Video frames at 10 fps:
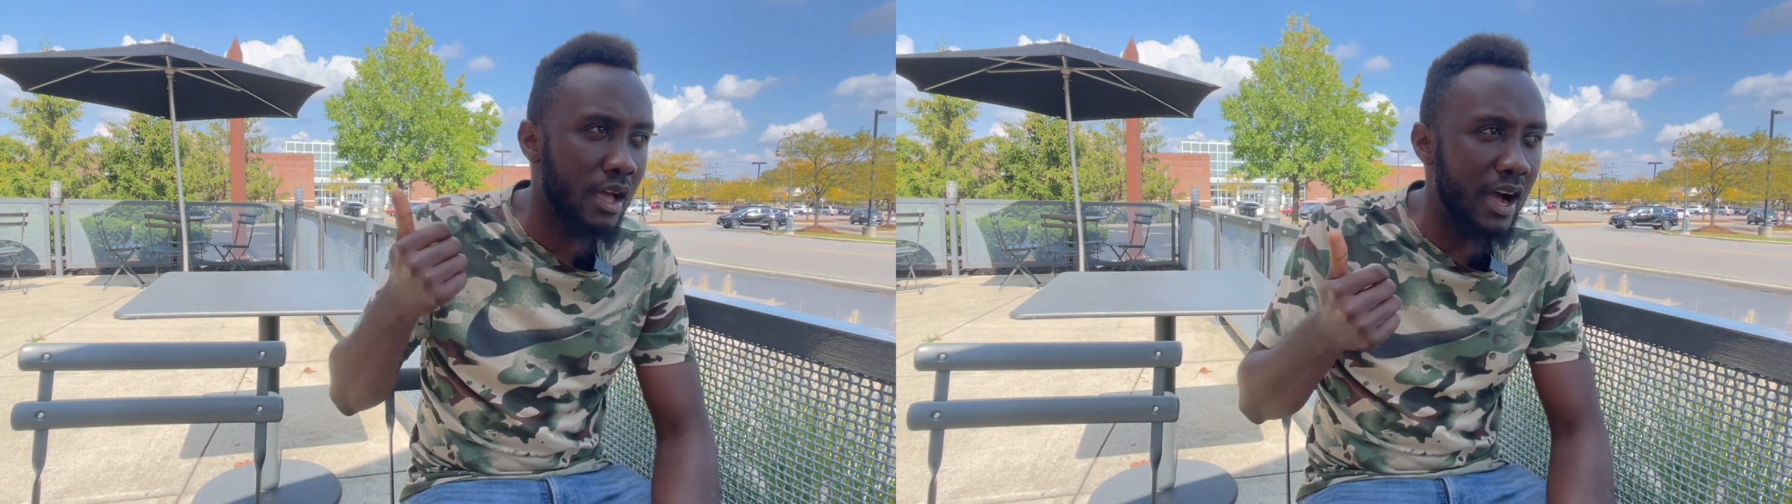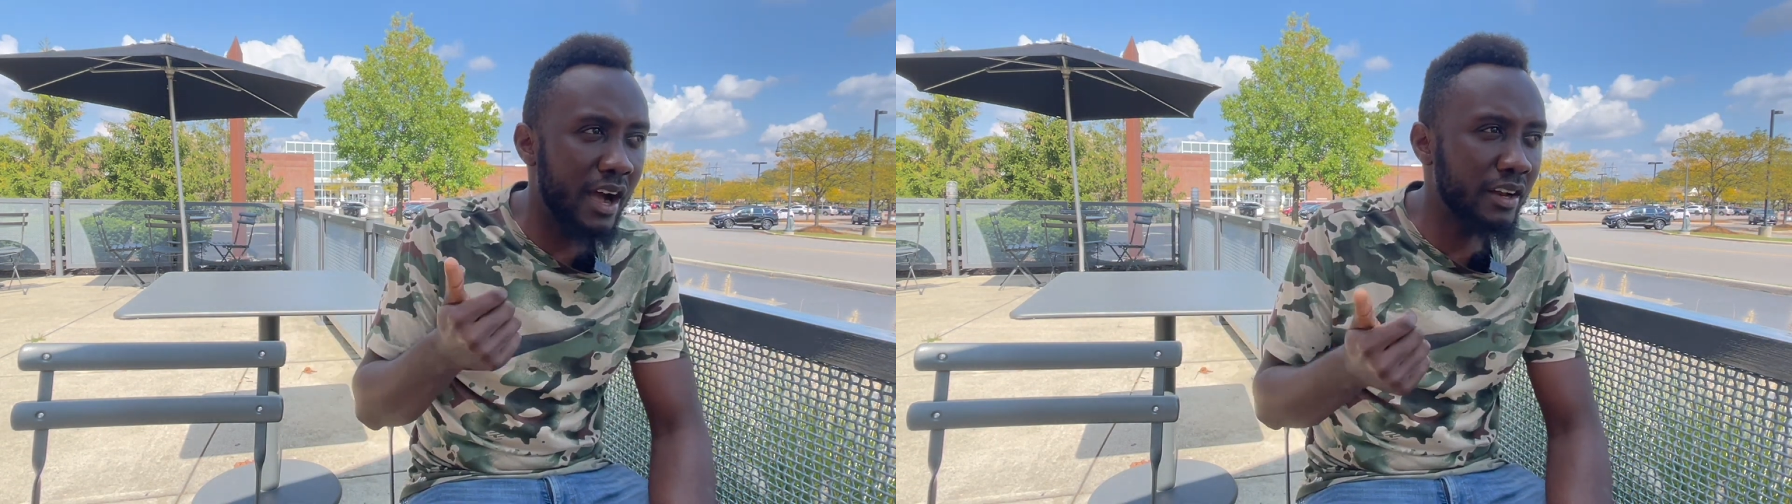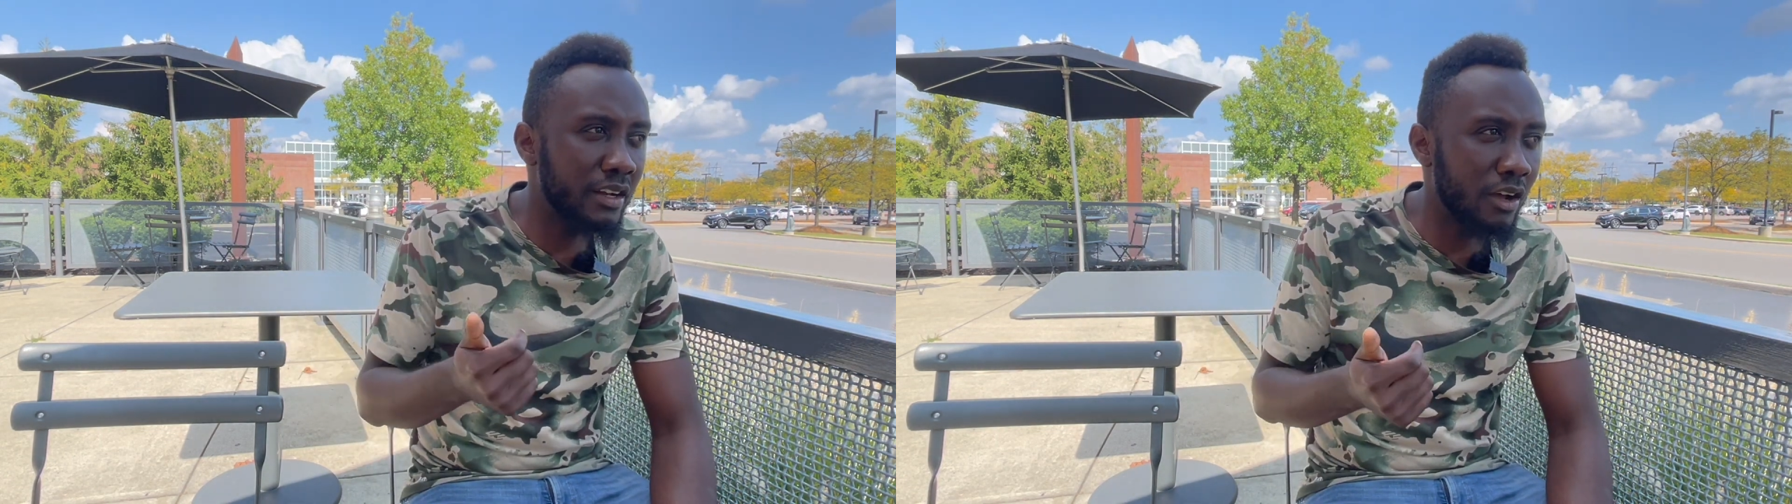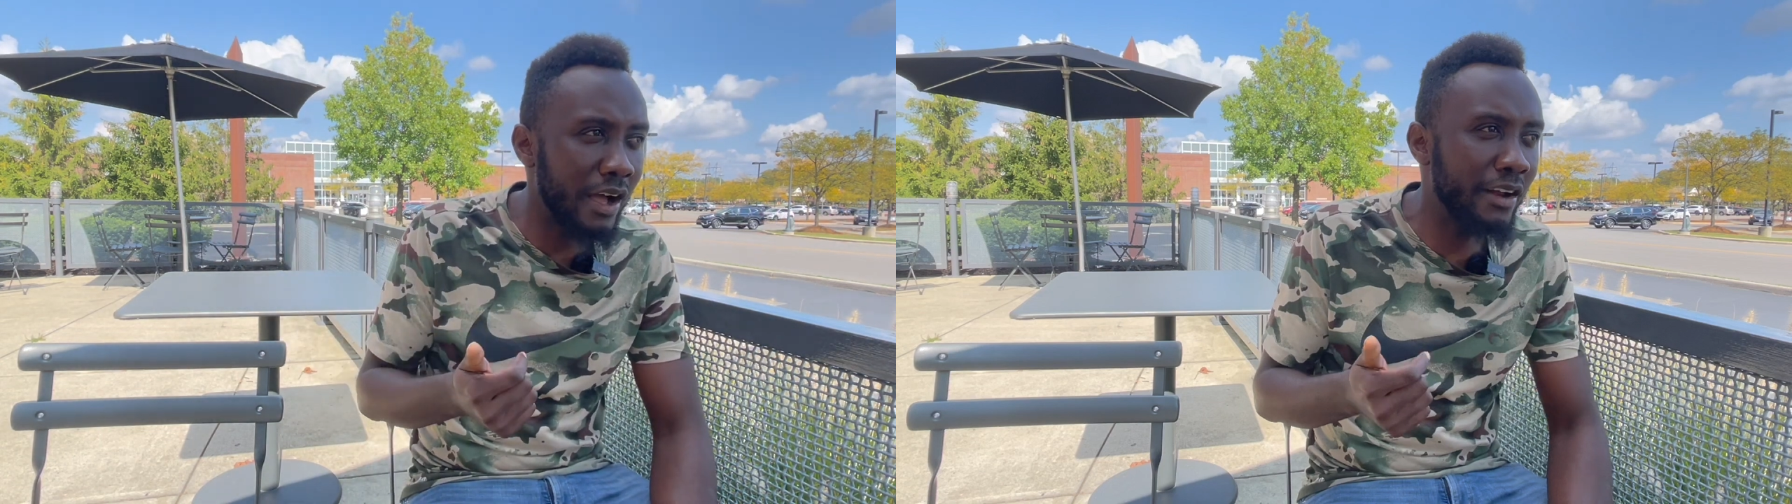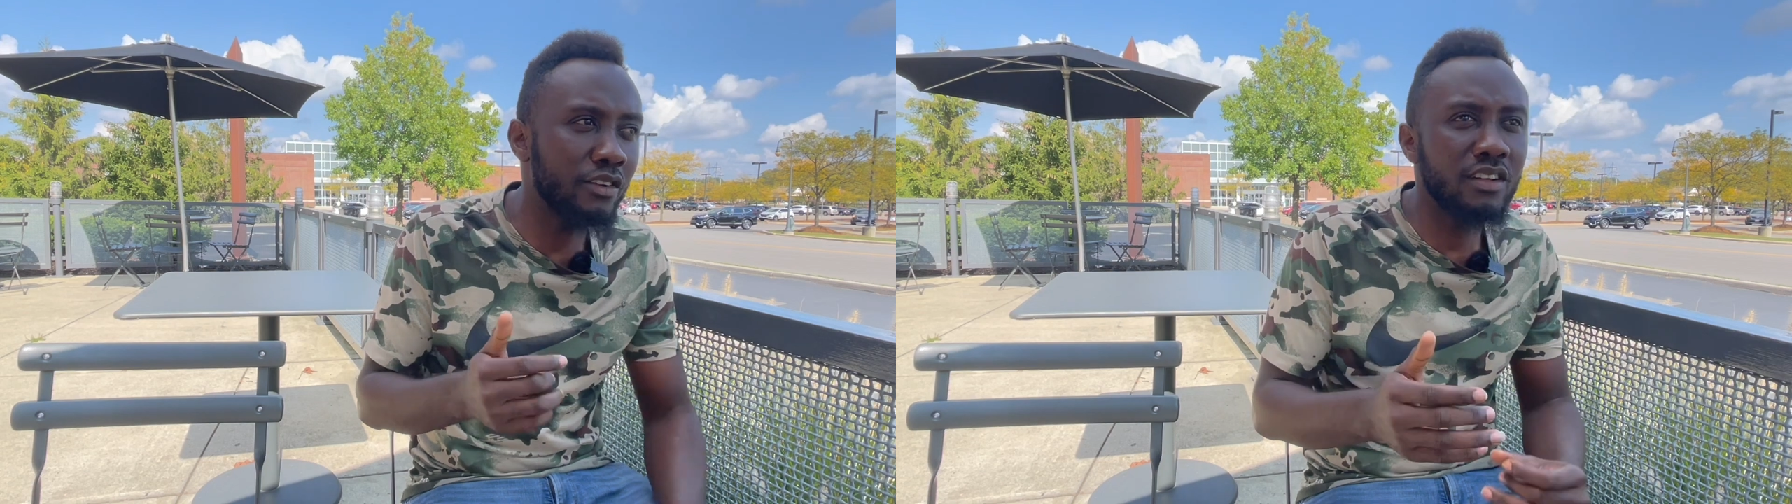And
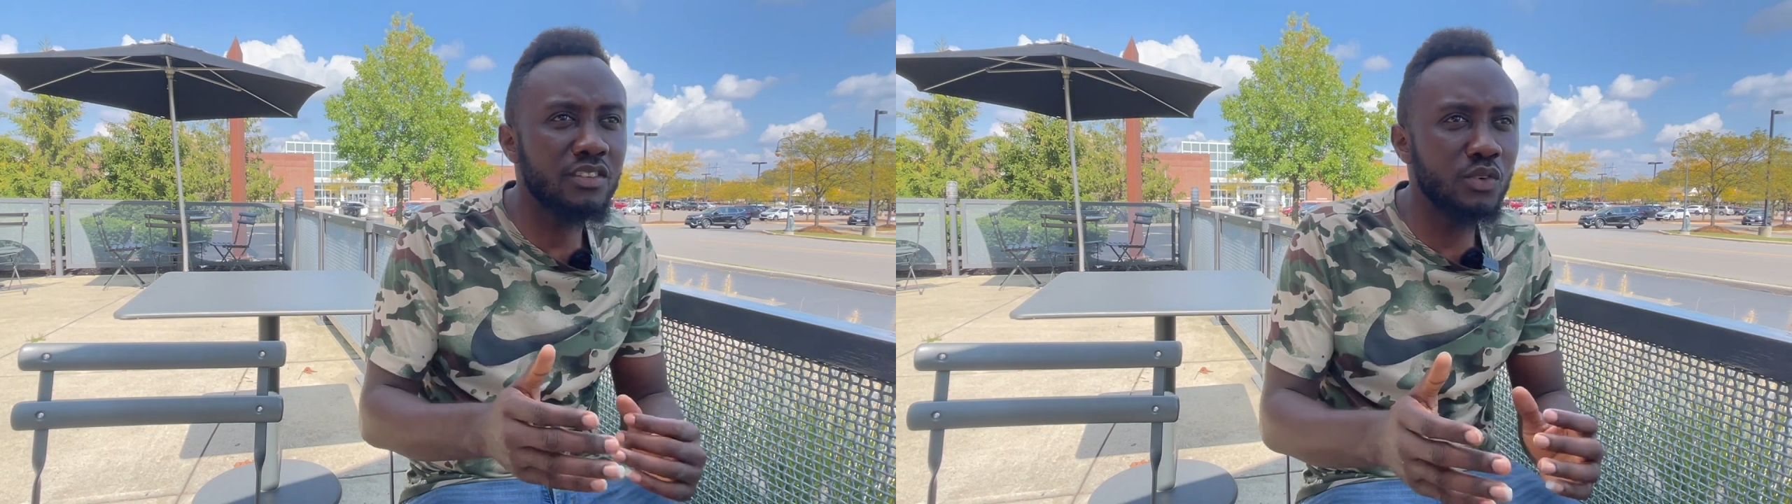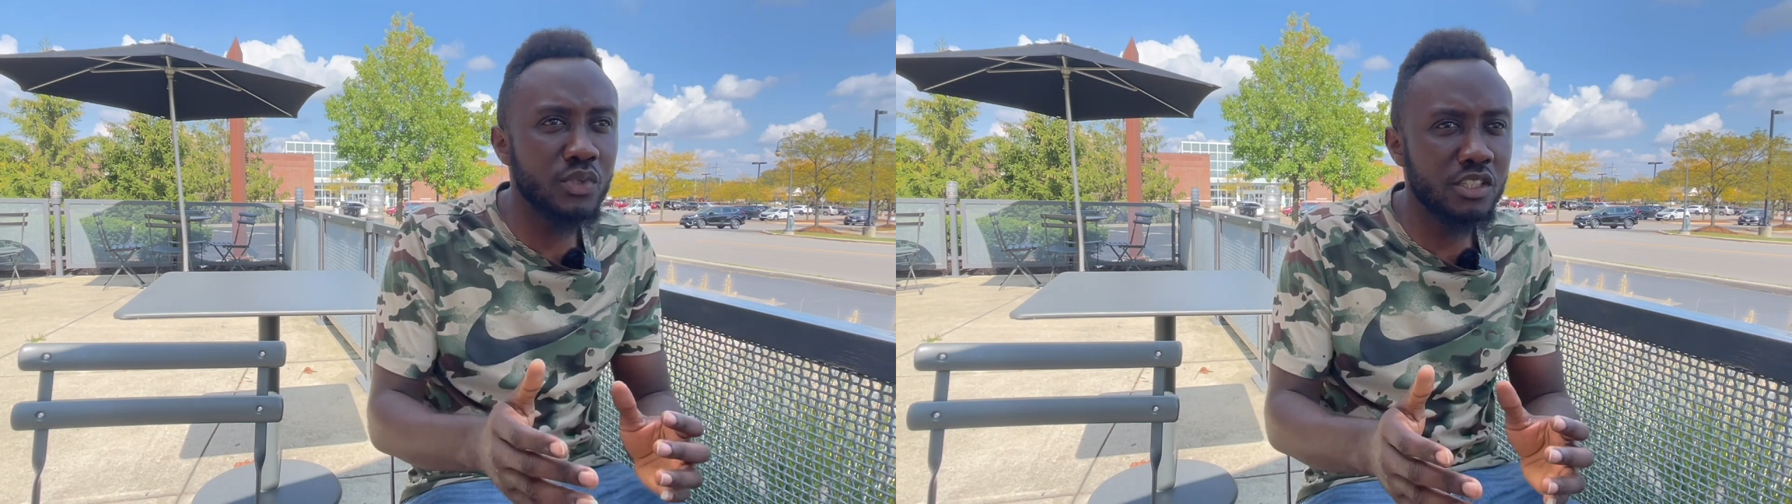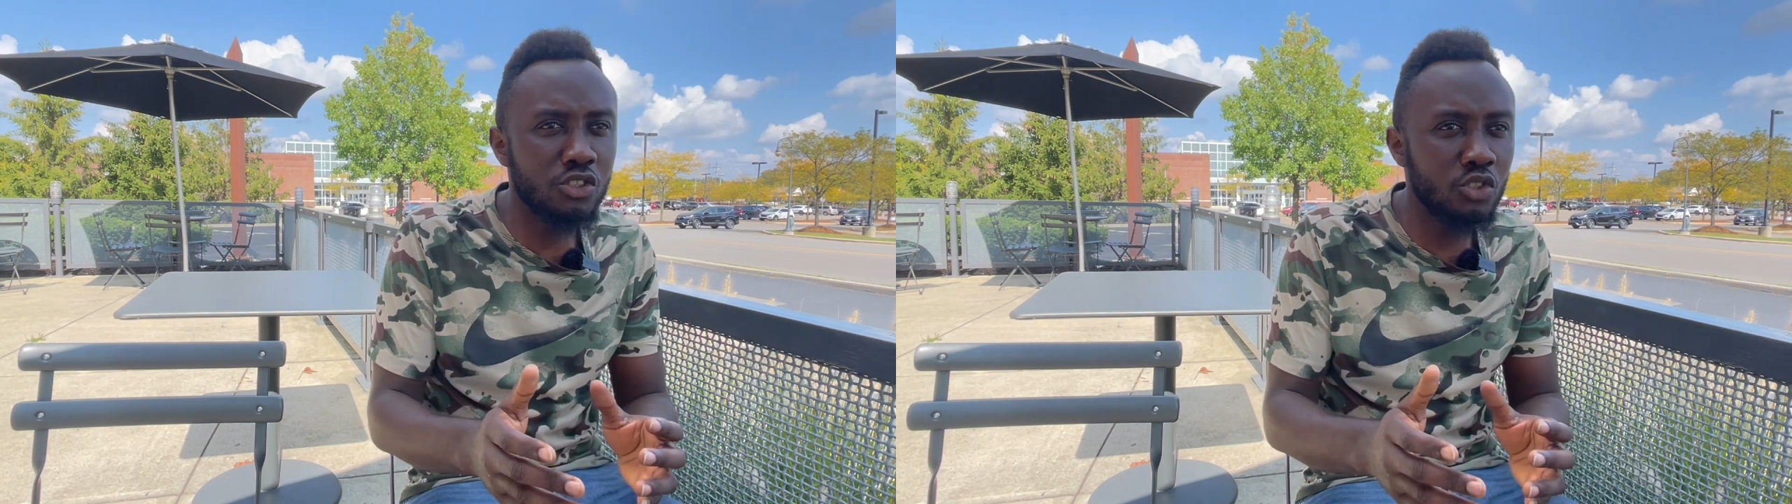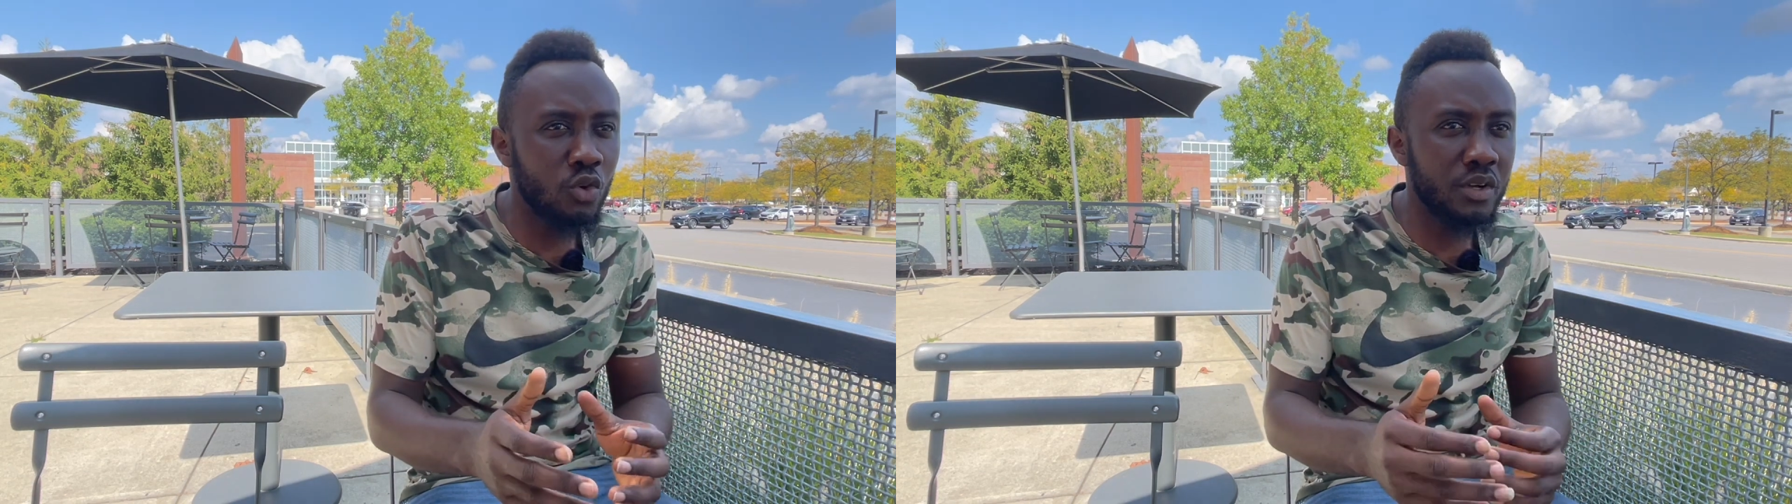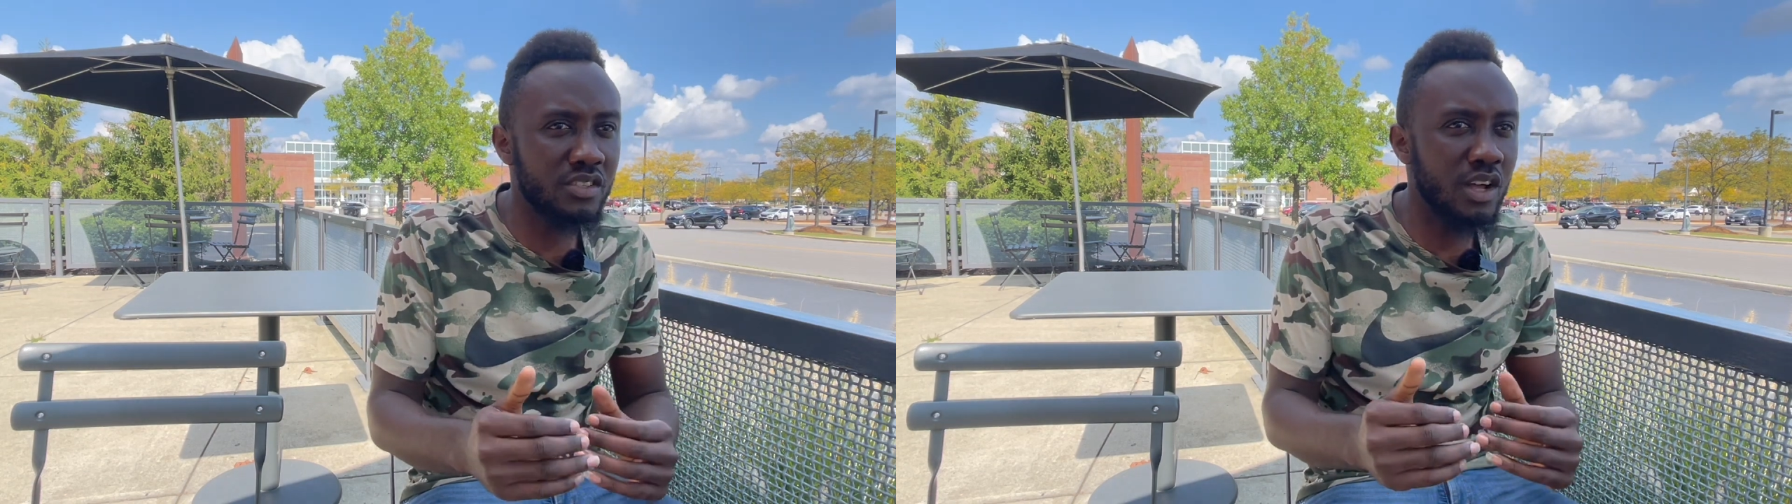another thing we didn't know is